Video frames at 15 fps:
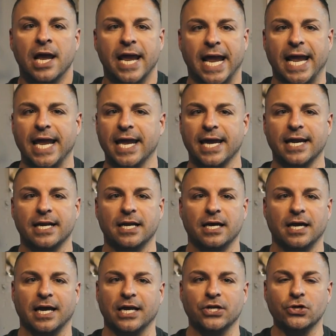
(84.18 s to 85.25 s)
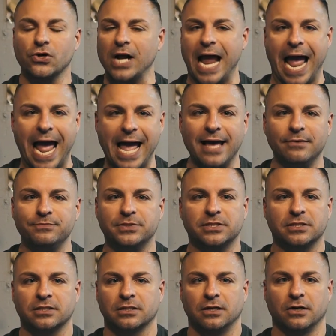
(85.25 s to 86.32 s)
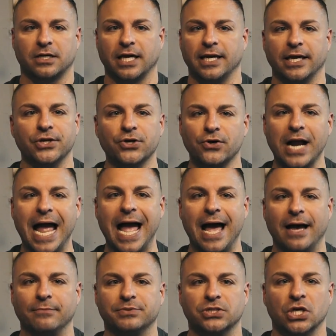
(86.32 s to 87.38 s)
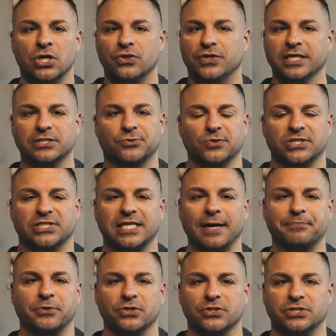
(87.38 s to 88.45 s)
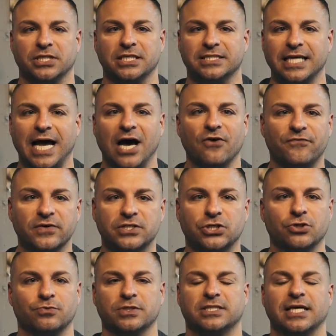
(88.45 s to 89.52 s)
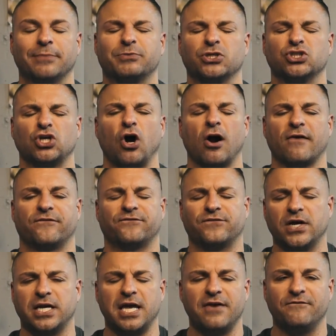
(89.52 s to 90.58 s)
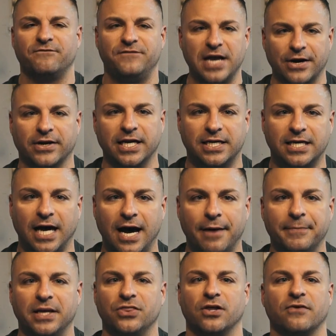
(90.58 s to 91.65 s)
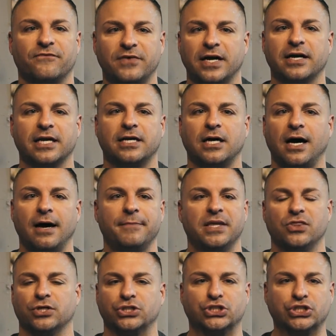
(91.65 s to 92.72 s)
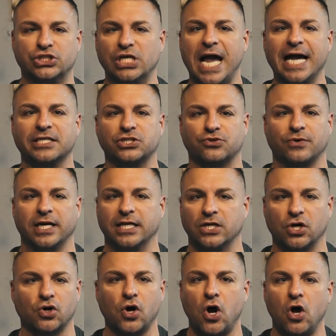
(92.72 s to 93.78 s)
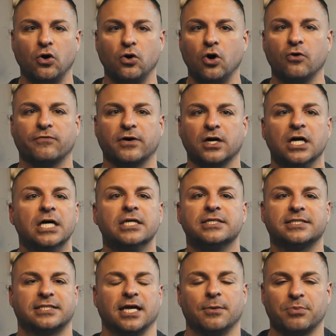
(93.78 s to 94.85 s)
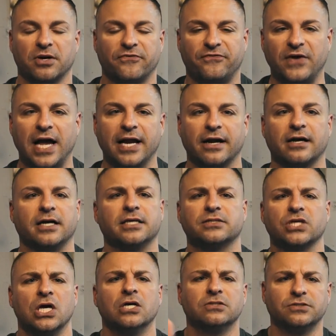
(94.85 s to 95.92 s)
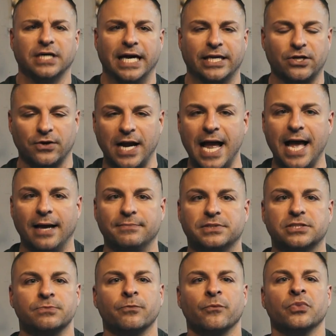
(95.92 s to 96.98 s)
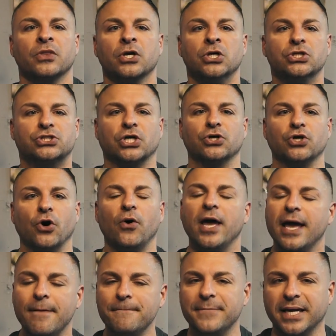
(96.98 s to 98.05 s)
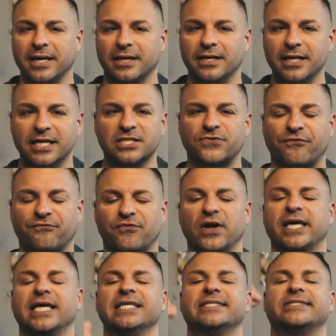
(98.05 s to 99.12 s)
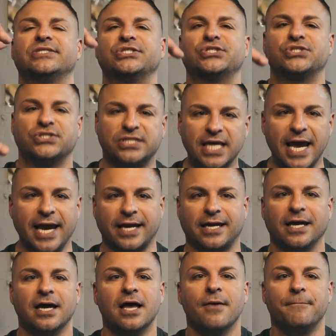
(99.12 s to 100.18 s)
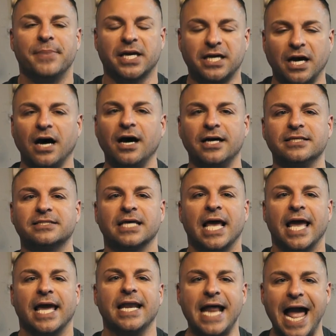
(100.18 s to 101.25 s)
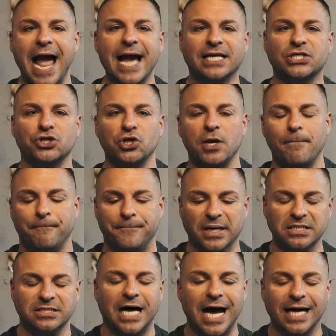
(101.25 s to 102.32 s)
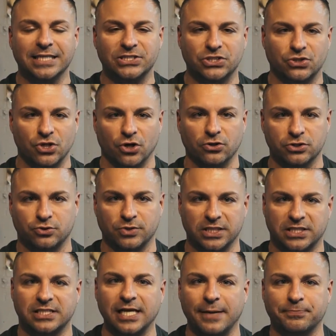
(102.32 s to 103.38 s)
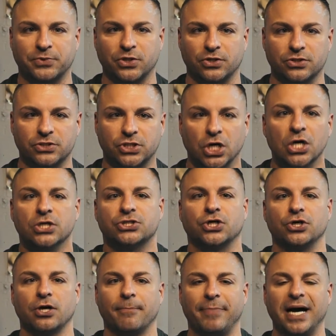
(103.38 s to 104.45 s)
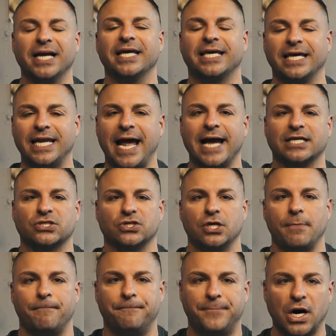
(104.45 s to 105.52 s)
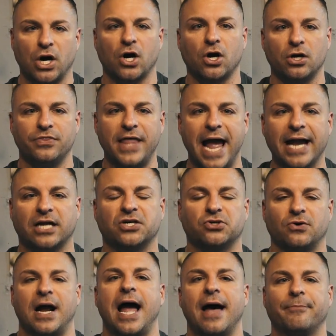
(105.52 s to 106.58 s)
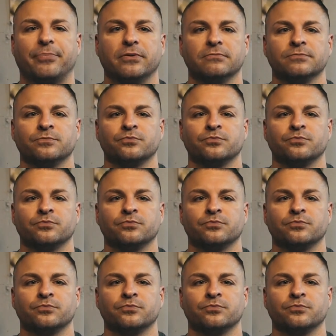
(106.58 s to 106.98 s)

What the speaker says: In your abs, okay, in your abs, these receptors, these alpha-2 receptors are freaking very common. They're very common, they're saturated, they're all over stubborn fat areas like your abs. So Yohimbine is freaking sick because it actually blocks those receptors so your body can actually burn that crap